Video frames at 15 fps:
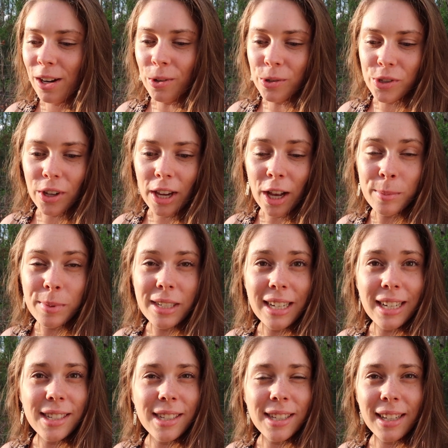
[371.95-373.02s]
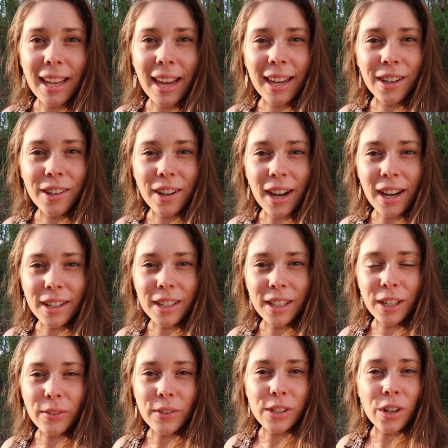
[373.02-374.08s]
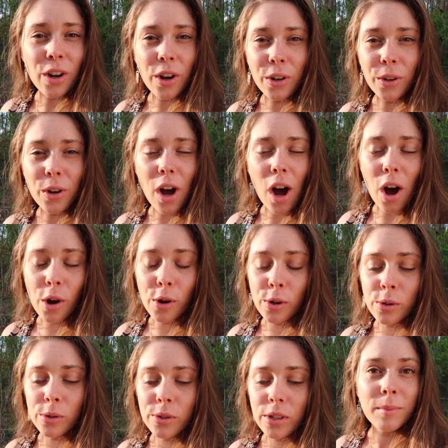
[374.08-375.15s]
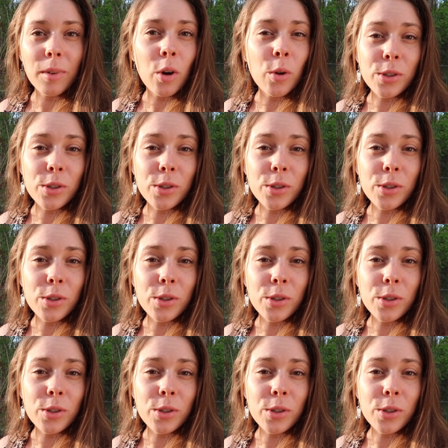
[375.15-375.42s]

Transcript: It also helps to insulate your garden if it's hot or cold.